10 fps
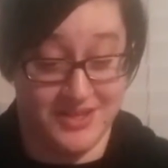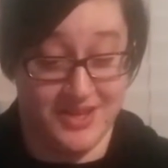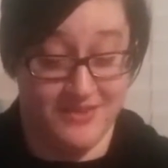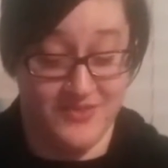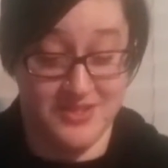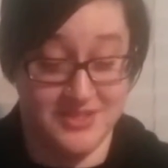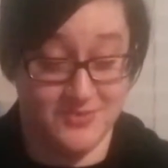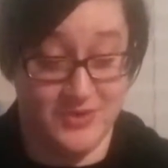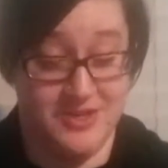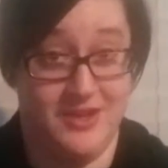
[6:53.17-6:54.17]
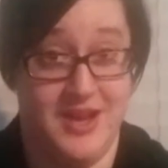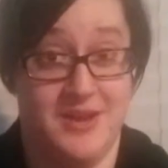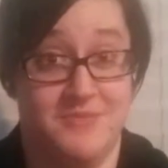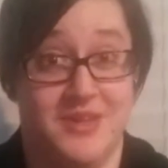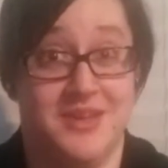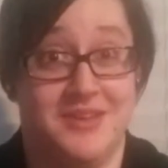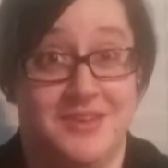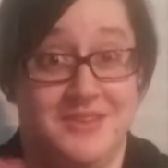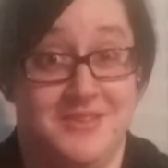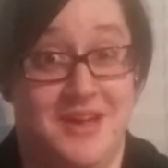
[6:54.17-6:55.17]
Like, if this is real, I am, like,
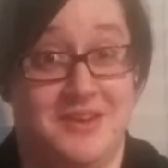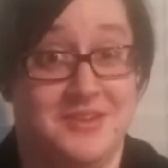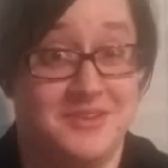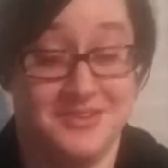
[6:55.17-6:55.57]
ecstatic.